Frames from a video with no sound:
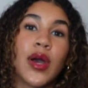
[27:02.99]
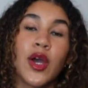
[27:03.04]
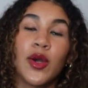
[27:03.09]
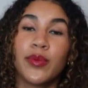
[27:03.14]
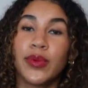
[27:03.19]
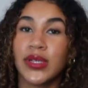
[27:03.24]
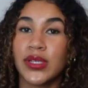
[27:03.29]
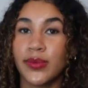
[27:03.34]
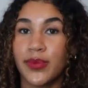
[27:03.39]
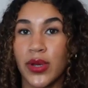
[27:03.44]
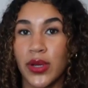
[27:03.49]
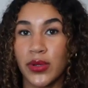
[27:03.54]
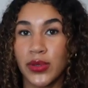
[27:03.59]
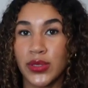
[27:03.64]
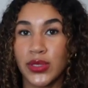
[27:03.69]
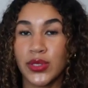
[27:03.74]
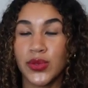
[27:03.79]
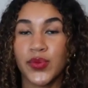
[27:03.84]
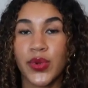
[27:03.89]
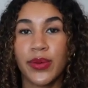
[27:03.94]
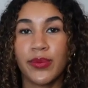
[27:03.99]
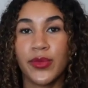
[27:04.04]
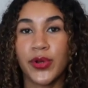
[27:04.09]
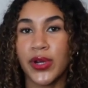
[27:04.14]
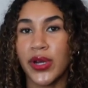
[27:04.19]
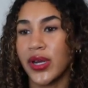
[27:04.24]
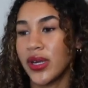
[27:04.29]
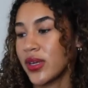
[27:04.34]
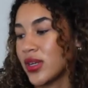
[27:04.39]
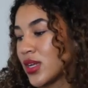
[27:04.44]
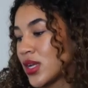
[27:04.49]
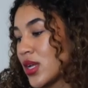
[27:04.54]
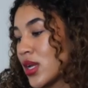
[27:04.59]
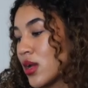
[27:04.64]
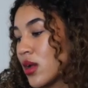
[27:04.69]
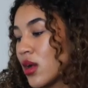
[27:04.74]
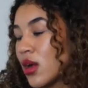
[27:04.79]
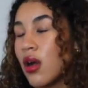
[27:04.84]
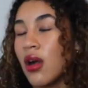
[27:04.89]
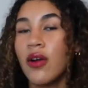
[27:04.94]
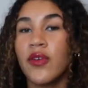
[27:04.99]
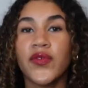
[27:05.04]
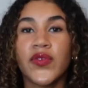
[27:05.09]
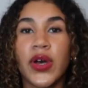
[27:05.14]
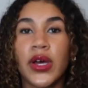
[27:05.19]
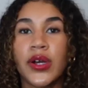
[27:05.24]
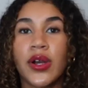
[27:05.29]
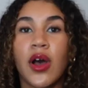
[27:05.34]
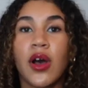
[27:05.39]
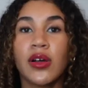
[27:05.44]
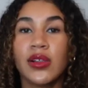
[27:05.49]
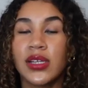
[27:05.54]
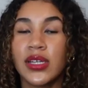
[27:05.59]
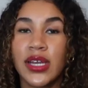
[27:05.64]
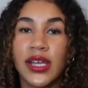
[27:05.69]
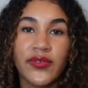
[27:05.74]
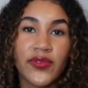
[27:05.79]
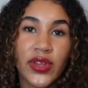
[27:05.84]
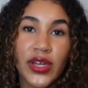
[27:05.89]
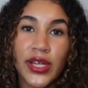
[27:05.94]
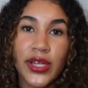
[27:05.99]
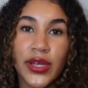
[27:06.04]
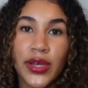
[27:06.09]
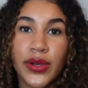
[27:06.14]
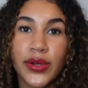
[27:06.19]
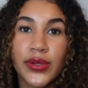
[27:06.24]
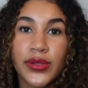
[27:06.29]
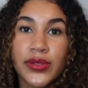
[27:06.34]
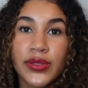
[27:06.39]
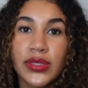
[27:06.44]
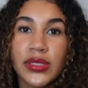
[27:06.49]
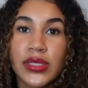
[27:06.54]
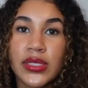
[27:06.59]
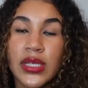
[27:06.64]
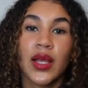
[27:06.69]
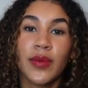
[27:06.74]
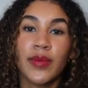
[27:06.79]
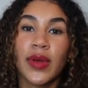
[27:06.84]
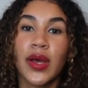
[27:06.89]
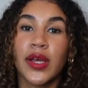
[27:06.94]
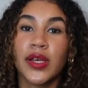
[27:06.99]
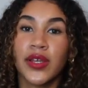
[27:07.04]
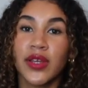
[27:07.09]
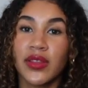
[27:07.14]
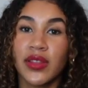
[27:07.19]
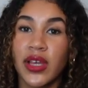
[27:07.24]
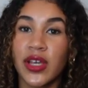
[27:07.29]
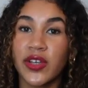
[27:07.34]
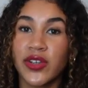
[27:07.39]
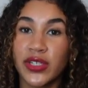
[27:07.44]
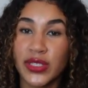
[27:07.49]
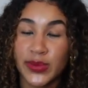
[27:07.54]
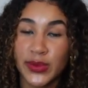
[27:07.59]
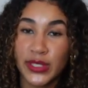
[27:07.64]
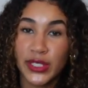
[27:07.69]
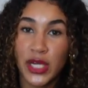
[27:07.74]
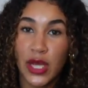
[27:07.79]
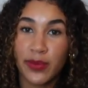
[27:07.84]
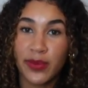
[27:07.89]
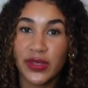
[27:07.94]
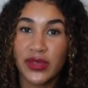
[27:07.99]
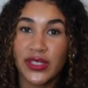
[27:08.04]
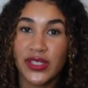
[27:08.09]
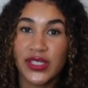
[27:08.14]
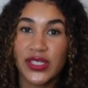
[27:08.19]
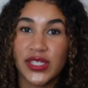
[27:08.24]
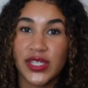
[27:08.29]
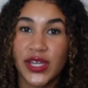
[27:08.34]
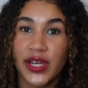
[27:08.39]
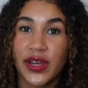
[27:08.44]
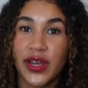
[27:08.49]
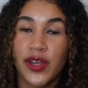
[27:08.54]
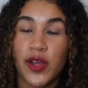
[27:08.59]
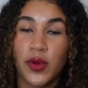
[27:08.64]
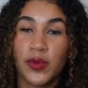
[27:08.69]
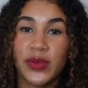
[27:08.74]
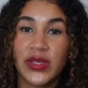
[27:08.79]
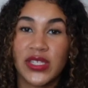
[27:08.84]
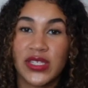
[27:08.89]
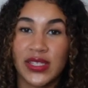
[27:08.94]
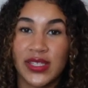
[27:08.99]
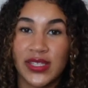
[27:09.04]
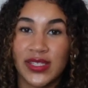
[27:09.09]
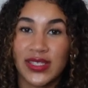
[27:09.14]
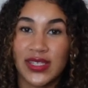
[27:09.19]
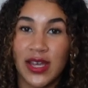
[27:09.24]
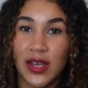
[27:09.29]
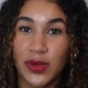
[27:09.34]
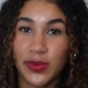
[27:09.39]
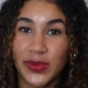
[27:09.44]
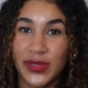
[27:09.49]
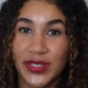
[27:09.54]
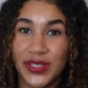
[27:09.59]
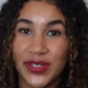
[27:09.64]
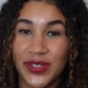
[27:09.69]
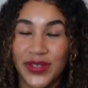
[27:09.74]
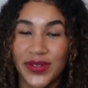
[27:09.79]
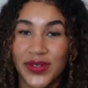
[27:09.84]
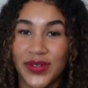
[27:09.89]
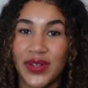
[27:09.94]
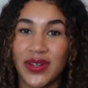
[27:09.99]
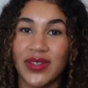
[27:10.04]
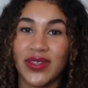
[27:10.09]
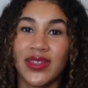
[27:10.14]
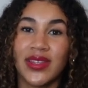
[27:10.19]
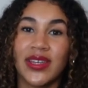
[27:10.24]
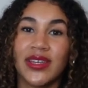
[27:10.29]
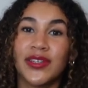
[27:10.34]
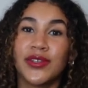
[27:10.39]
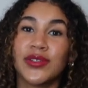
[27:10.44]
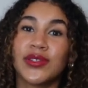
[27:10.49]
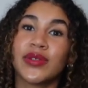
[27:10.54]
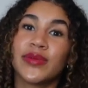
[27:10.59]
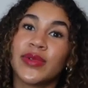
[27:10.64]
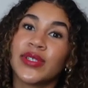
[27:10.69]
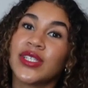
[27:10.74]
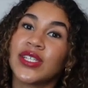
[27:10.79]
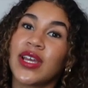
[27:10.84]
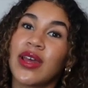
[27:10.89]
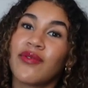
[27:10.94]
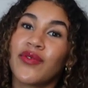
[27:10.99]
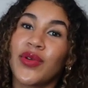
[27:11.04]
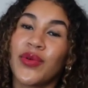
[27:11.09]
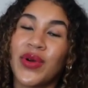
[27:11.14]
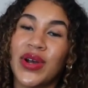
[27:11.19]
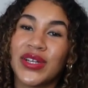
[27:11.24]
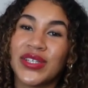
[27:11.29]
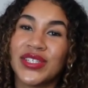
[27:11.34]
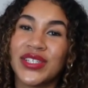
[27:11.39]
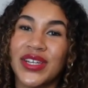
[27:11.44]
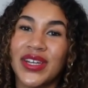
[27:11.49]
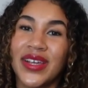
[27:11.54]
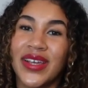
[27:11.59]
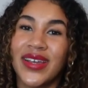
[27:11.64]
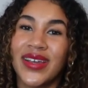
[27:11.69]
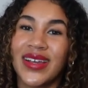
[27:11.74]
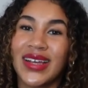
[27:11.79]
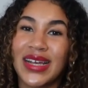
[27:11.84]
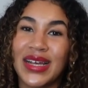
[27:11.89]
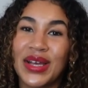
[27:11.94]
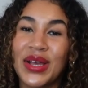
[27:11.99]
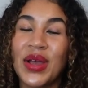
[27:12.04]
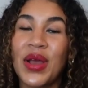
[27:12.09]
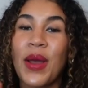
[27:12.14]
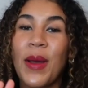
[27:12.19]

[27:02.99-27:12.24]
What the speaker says: hoping to post way more fun holiday videos, but good luck Christmas shopping this year. I hope this list helps you. Thank you so much again for watching.